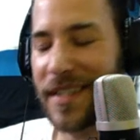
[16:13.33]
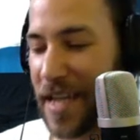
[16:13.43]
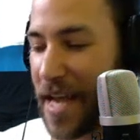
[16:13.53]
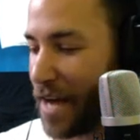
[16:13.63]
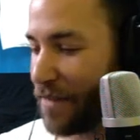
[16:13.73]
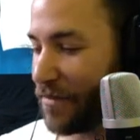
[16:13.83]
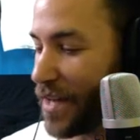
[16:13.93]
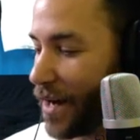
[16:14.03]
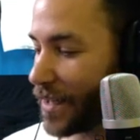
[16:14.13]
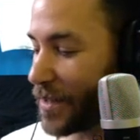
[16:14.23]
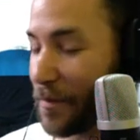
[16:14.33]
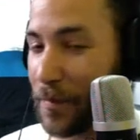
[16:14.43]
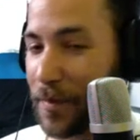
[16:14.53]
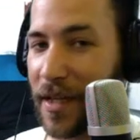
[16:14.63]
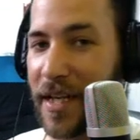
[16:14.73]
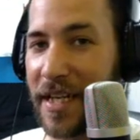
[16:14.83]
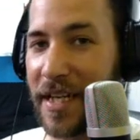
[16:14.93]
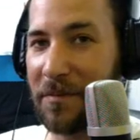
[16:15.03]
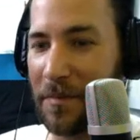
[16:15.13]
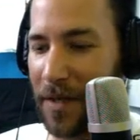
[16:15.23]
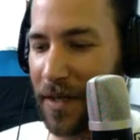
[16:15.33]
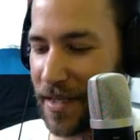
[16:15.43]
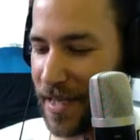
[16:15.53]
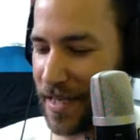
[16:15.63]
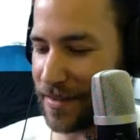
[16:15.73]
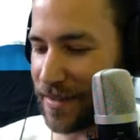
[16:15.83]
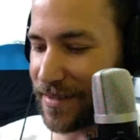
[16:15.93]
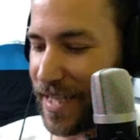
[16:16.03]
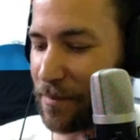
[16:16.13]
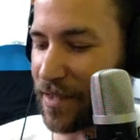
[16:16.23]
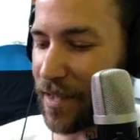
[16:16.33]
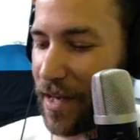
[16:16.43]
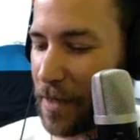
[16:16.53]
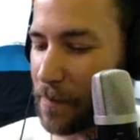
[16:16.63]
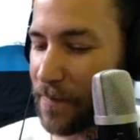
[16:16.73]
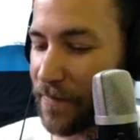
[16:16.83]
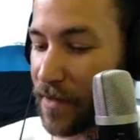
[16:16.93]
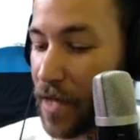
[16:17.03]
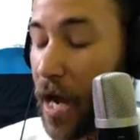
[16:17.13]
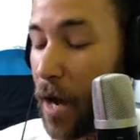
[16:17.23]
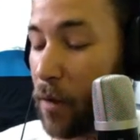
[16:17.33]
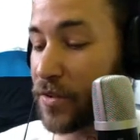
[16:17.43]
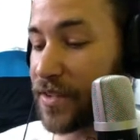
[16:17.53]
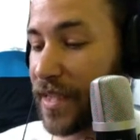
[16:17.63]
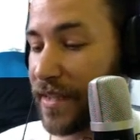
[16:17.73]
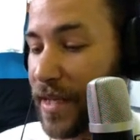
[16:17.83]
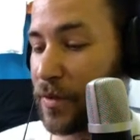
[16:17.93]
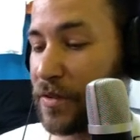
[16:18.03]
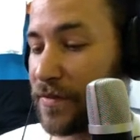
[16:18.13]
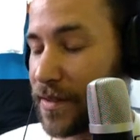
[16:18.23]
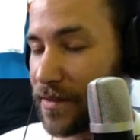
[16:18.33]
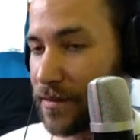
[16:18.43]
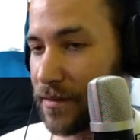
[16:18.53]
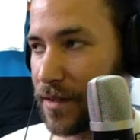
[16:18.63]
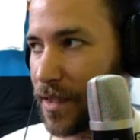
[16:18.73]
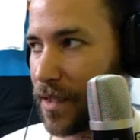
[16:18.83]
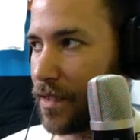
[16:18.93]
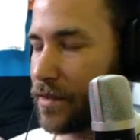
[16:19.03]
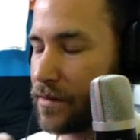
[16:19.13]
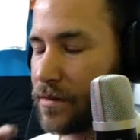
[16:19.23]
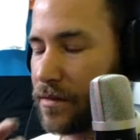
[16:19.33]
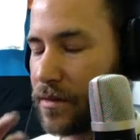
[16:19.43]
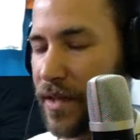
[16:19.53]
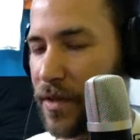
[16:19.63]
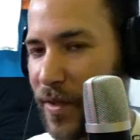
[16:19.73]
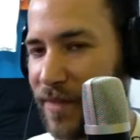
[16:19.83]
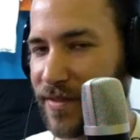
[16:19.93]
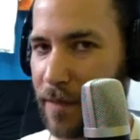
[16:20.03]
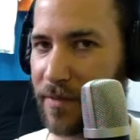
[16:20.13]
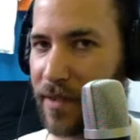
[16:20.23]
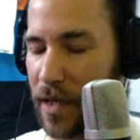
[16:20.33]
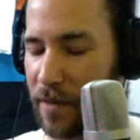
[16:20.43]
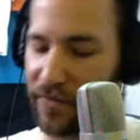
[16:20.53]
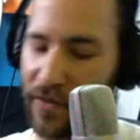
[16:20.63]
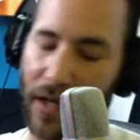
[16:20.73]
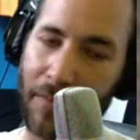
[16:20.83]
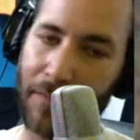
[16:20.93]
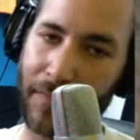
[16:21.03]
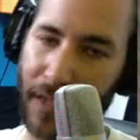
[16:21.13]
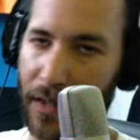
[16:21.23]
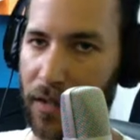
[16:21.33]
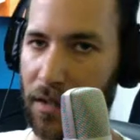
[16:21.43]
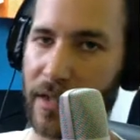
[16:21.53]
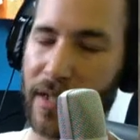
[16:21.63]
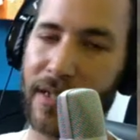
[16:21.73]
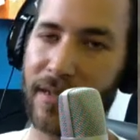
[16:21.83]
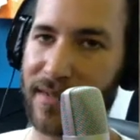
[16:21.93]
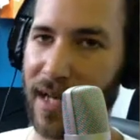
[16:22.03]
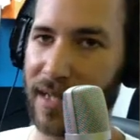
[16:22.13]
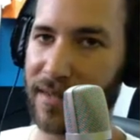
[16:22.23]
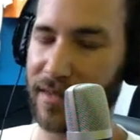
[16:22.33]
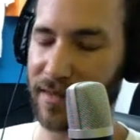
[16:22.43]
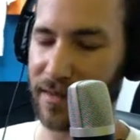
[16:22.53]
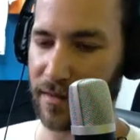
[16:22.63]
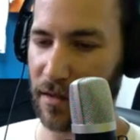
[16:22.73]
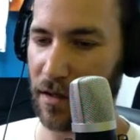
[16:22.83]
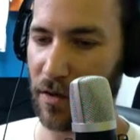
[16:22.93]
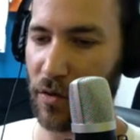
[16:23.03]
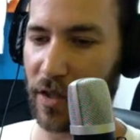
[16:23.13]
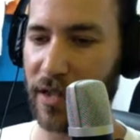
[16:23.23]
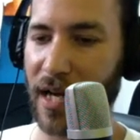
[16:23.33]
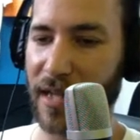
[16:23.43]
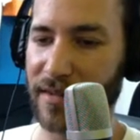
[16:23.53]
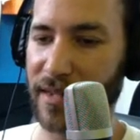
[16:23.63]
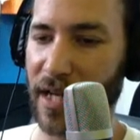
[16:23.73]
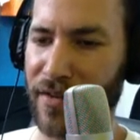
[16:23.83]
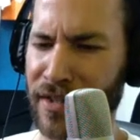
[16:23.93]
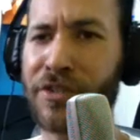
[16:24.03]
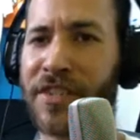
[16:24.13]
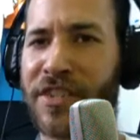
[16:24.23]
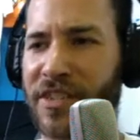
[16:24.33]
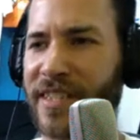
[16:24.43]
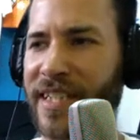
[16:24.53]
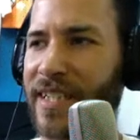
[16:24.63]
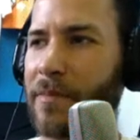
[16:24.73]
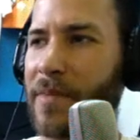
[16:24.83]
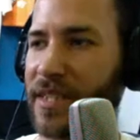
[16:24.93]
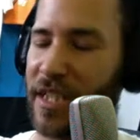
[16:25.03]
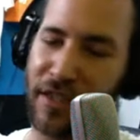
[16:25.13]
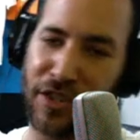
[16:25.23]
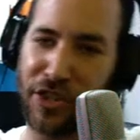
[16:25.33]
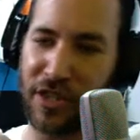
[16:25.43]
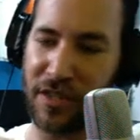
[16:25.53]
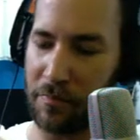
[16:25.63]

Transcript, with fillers: they have not complained, but at the same time, I, I will say that we've uh, together we've stepped it up from getting the sizes all organized together. We used to just get them and then just